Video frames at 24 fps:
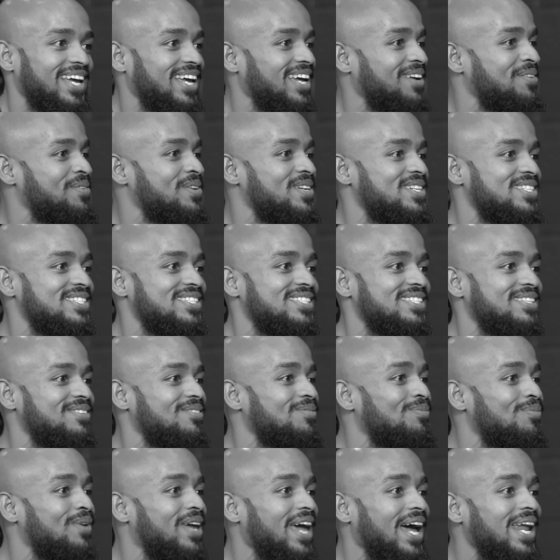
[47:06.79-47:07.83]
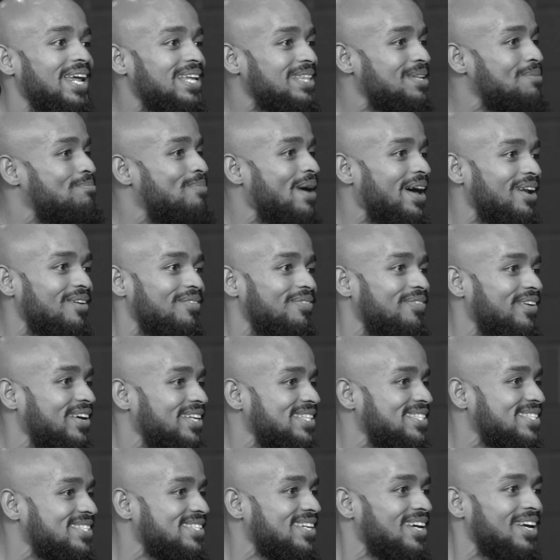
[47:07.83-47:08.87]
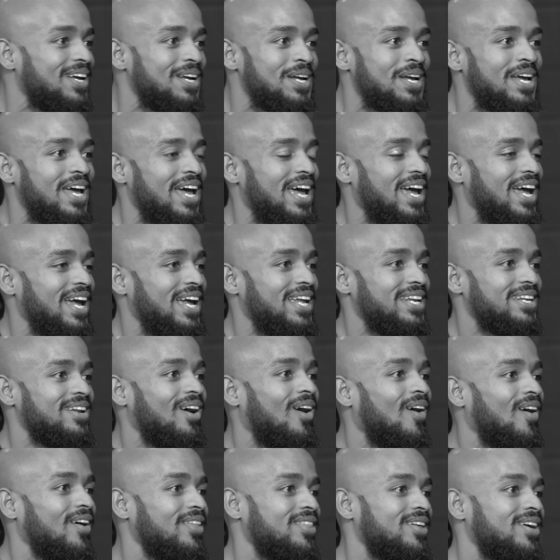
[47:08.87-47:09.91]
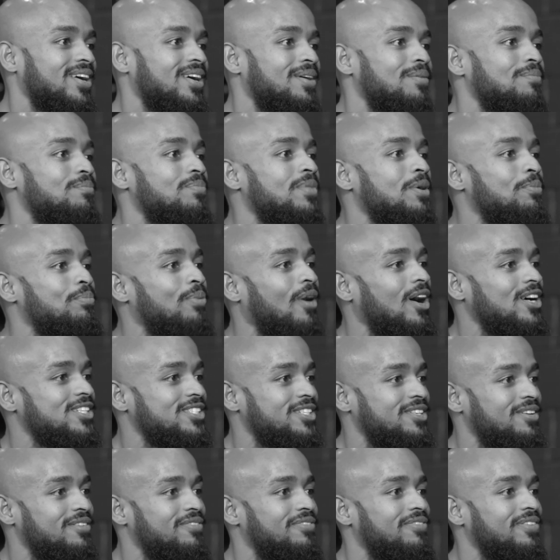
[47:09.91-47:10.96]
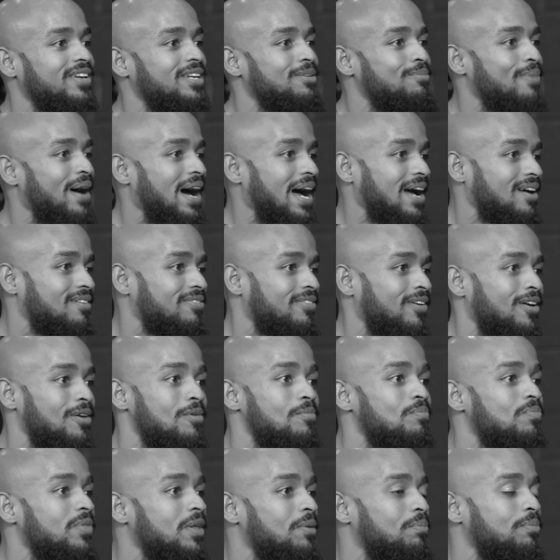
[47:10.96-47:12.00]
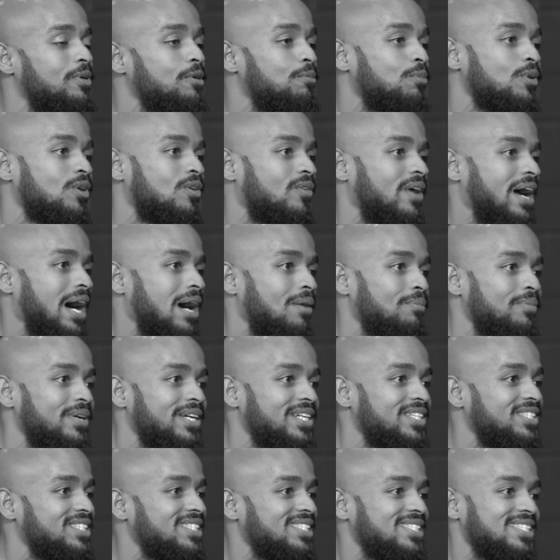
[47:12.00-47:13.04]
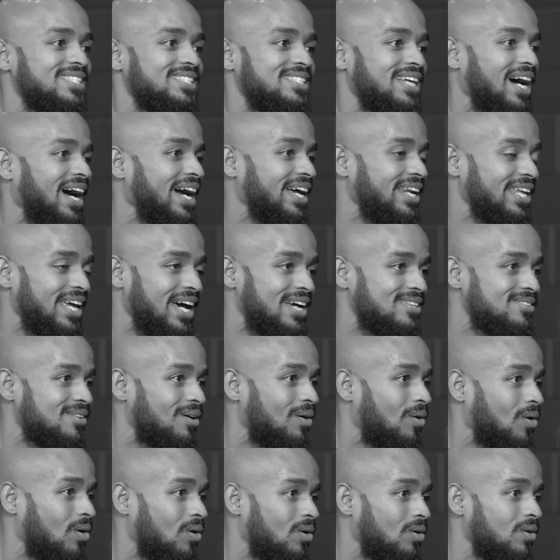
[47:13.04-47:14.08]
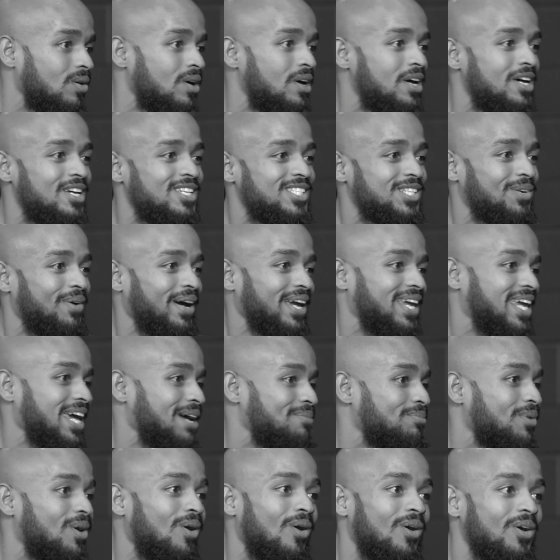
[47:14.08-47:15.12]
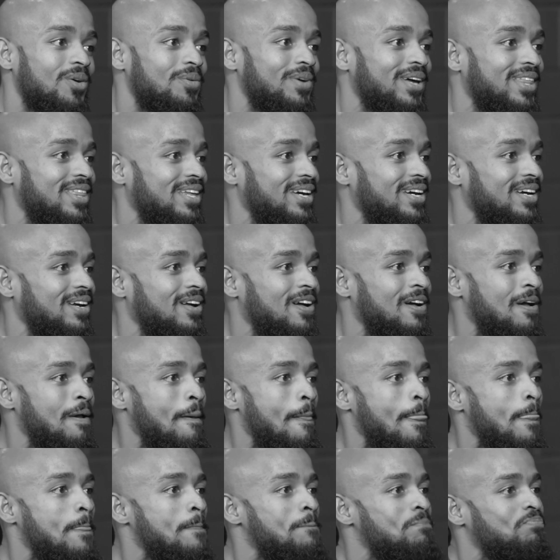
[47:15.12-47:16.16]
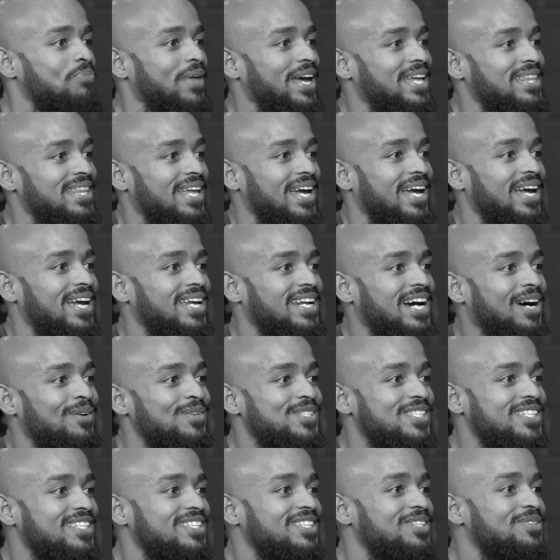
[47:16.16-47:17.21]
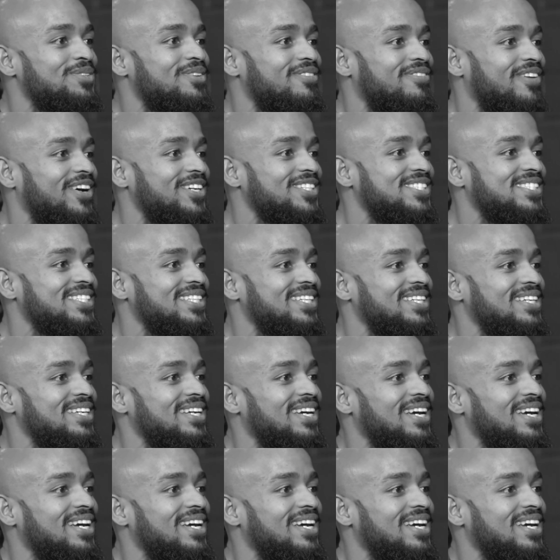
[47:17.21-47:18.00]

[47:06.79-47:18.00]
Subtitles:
It was getting the benefits and all the positive feedback from the people around me and just society as a whole. Dope. So I kept going with it. And then I was in university.